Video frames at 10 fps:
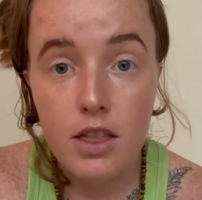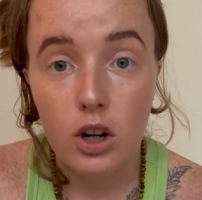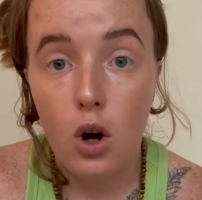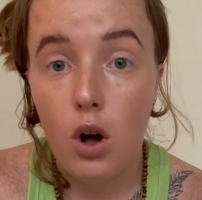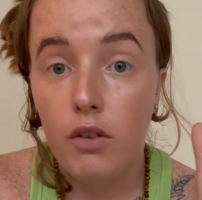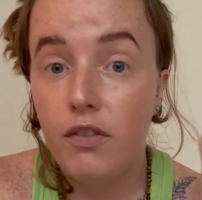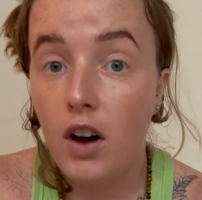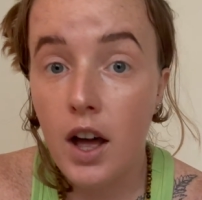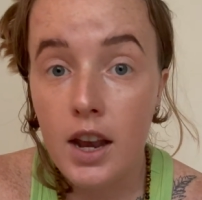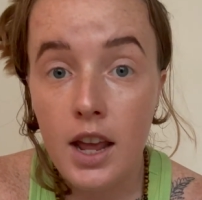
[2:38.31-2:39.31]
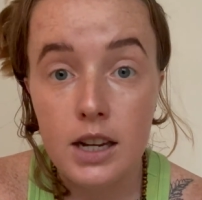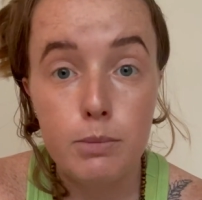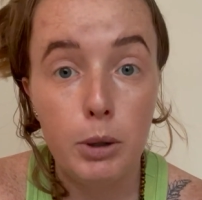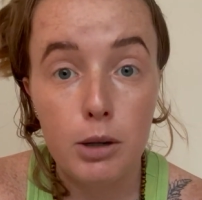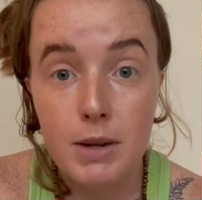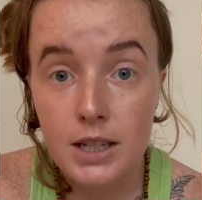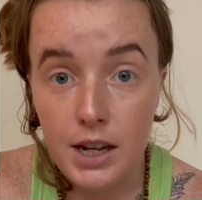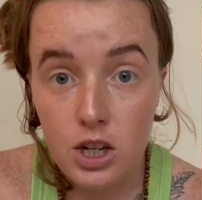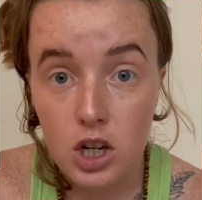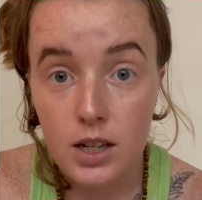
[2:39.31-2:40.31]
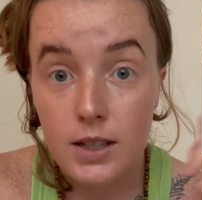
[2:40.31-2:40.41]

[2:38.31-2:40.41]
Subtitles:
They're all fun experimentations